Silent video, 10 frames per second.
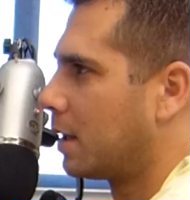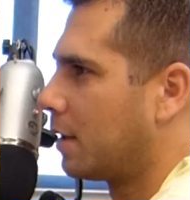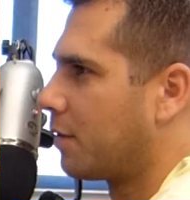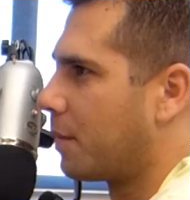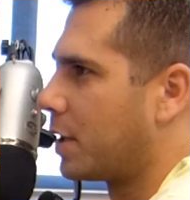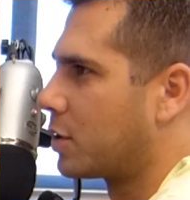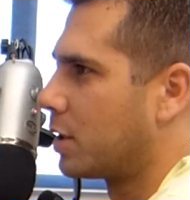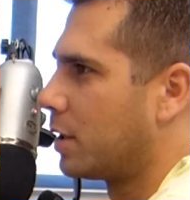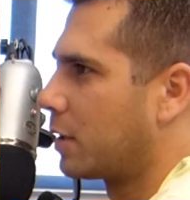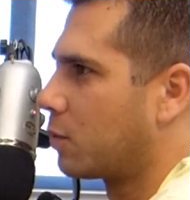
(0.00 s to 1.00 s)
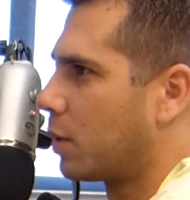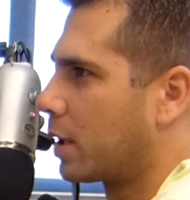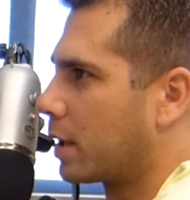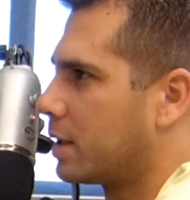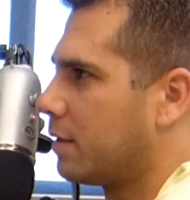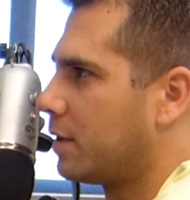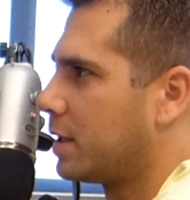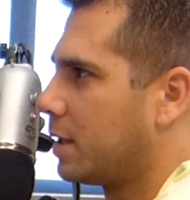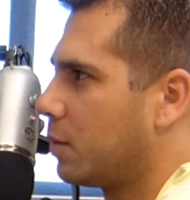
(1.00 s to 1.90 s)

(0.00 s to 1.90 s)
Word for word: information network activity,